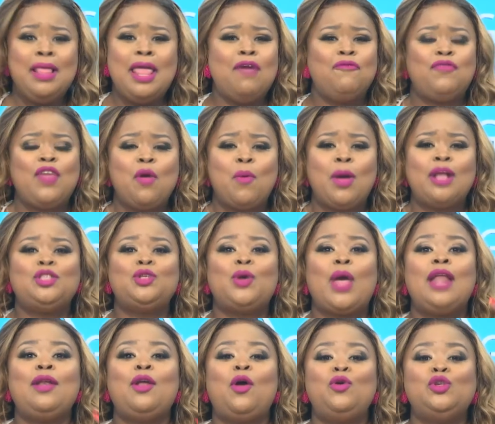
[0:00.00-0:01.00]
If they want
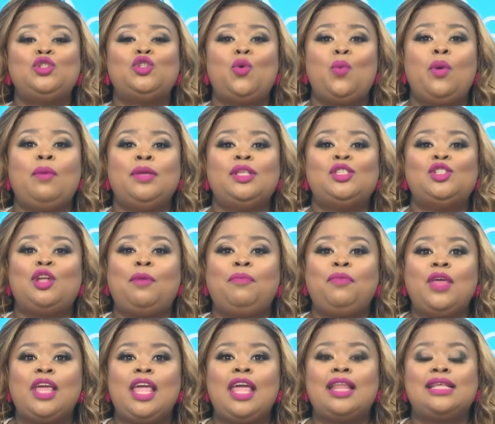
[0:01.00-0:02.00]
to. And also women, stop
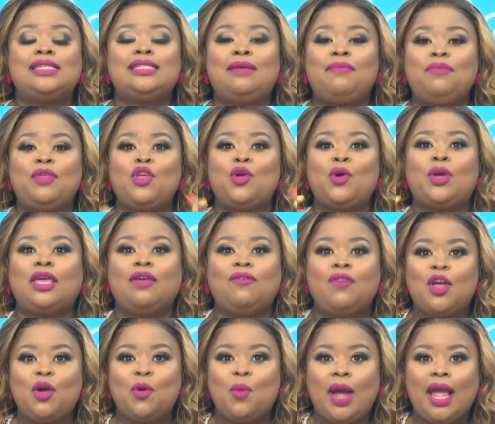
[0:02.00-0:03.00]
thinking it as something you're
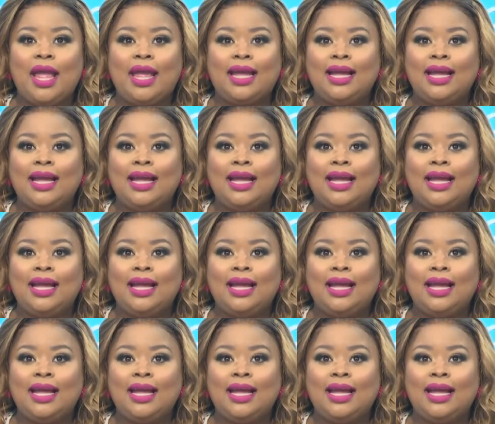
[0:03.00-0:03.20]
giving away.